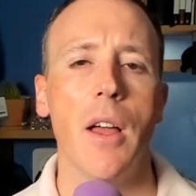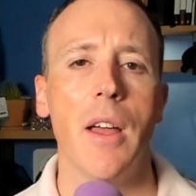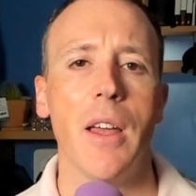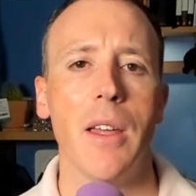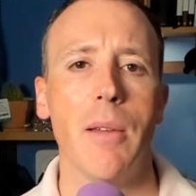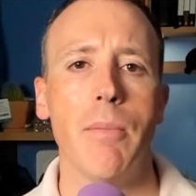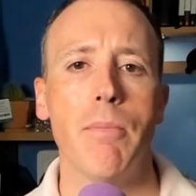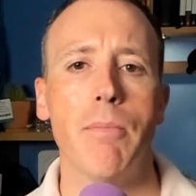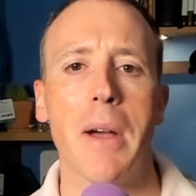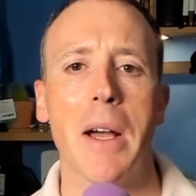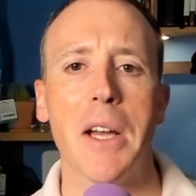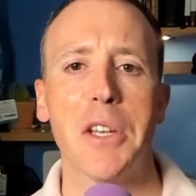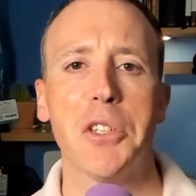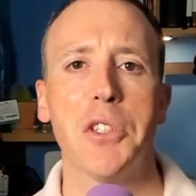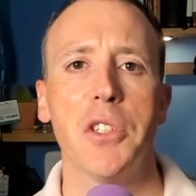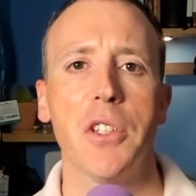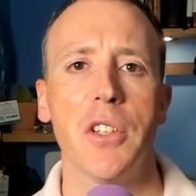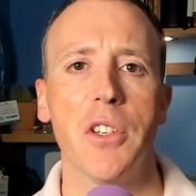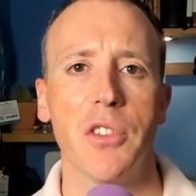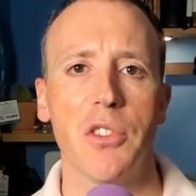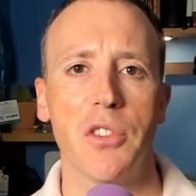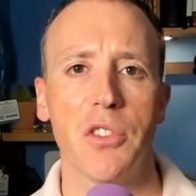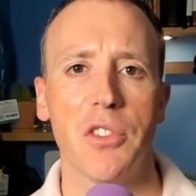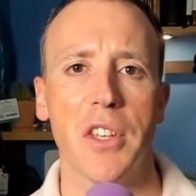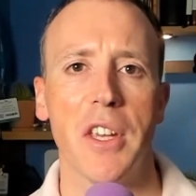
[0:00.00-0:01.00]
Imagine
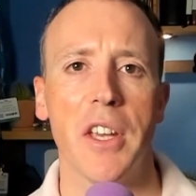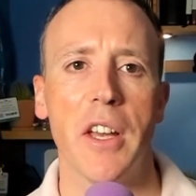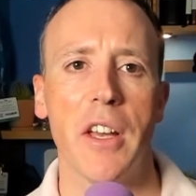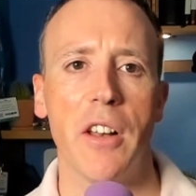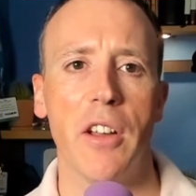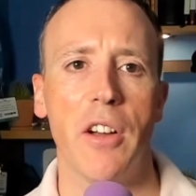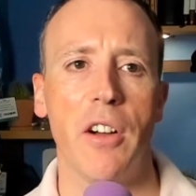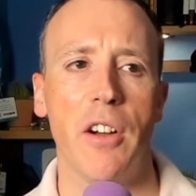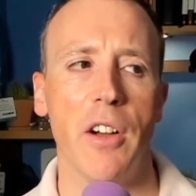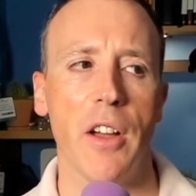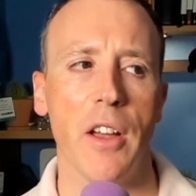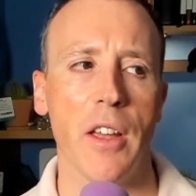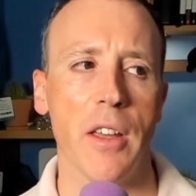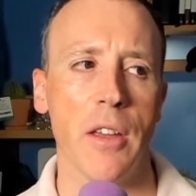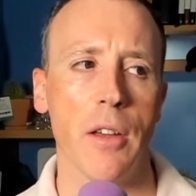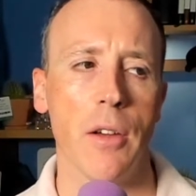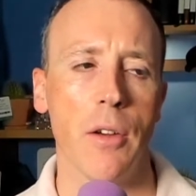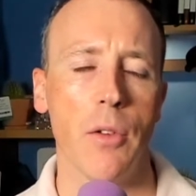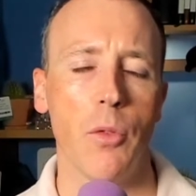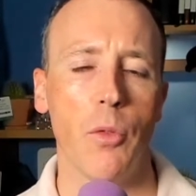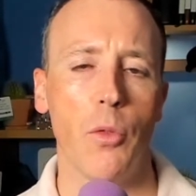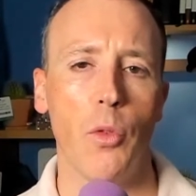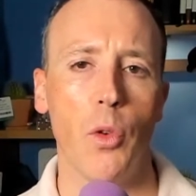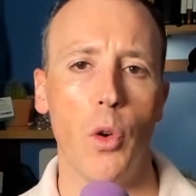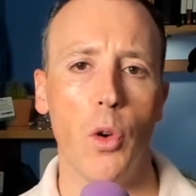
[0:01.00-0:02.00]
a CLI
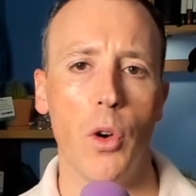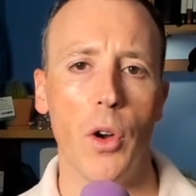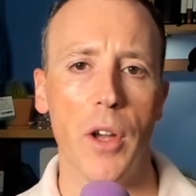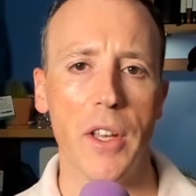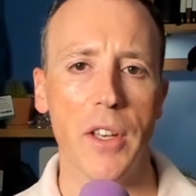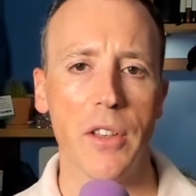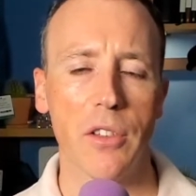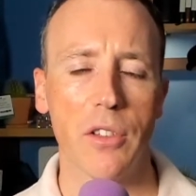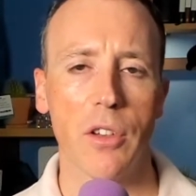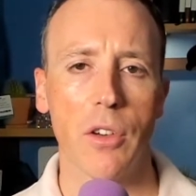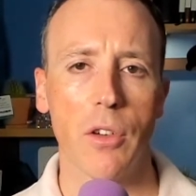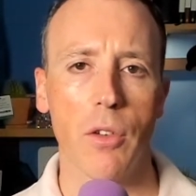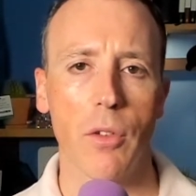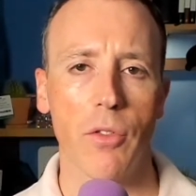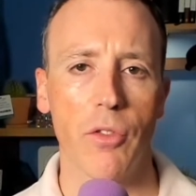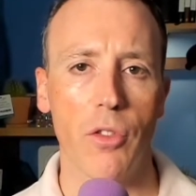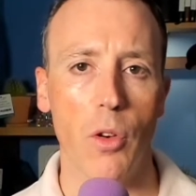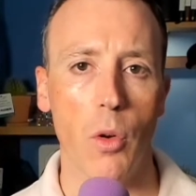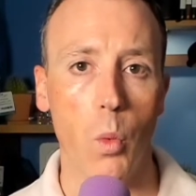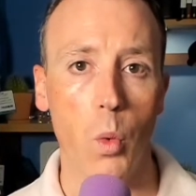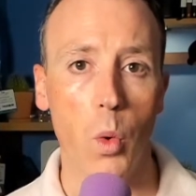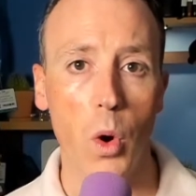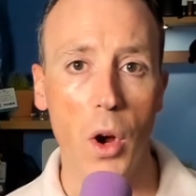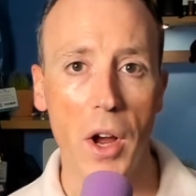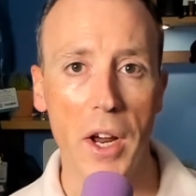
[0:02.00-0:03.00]
for
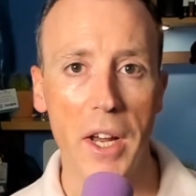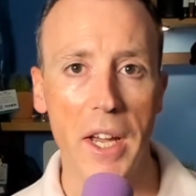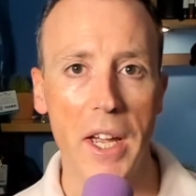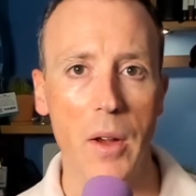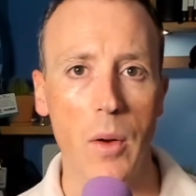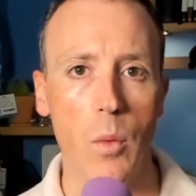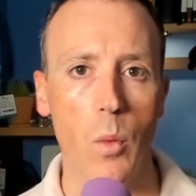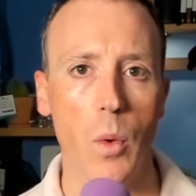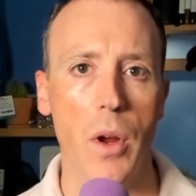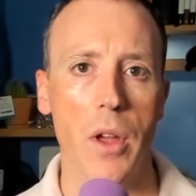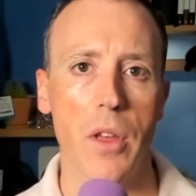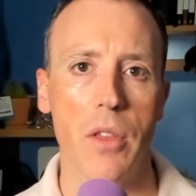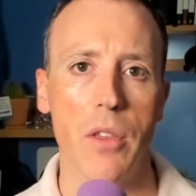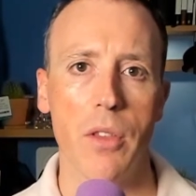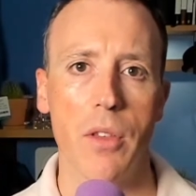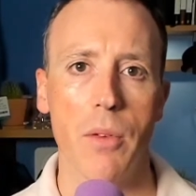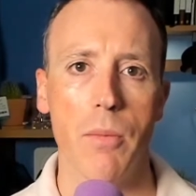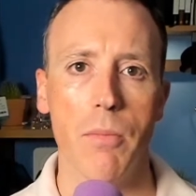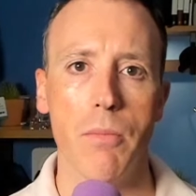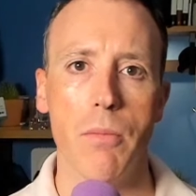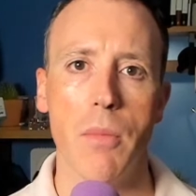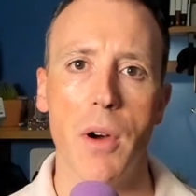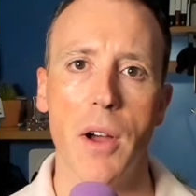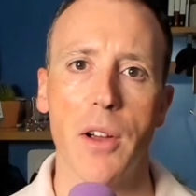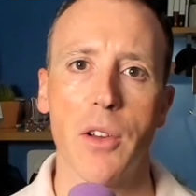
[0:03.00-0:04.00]
working with
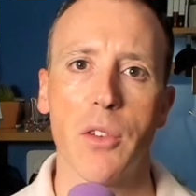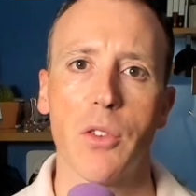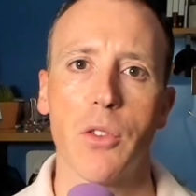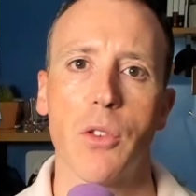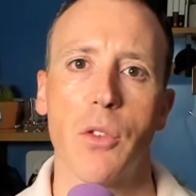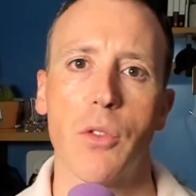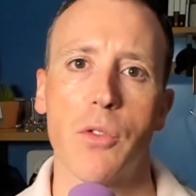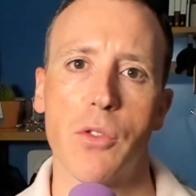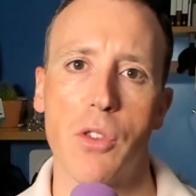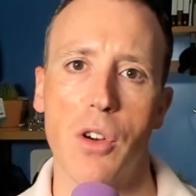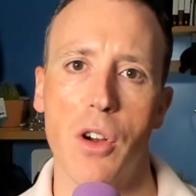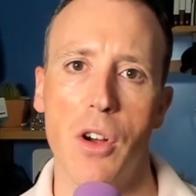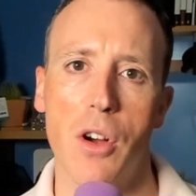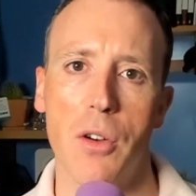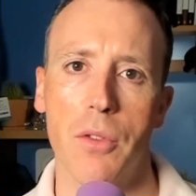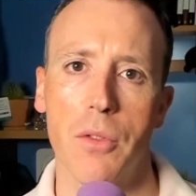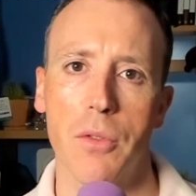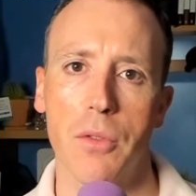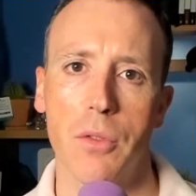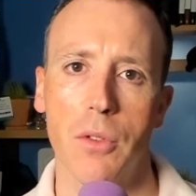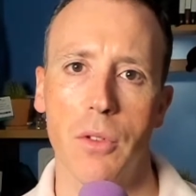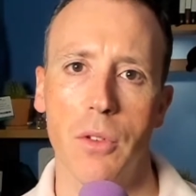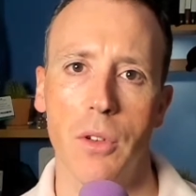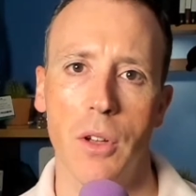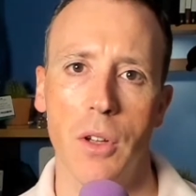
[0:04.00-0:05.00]
Microsoft Graph.